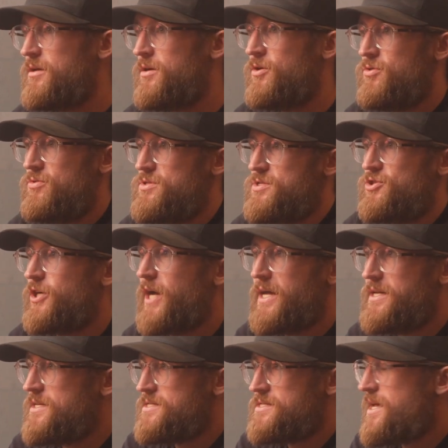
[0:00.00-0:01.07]
who's
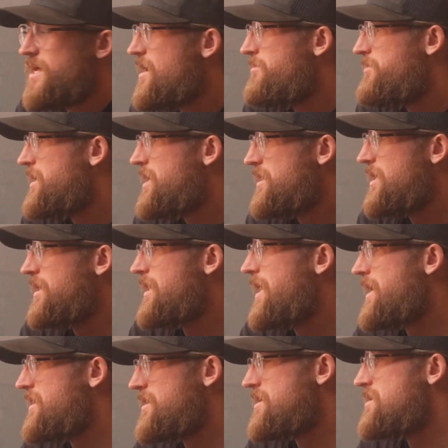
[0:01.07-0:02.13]
tried to set up anything
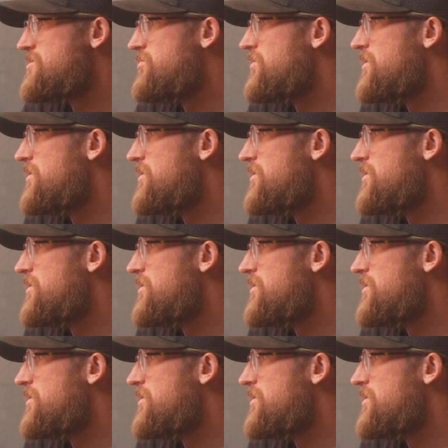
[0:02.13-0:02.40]
like this,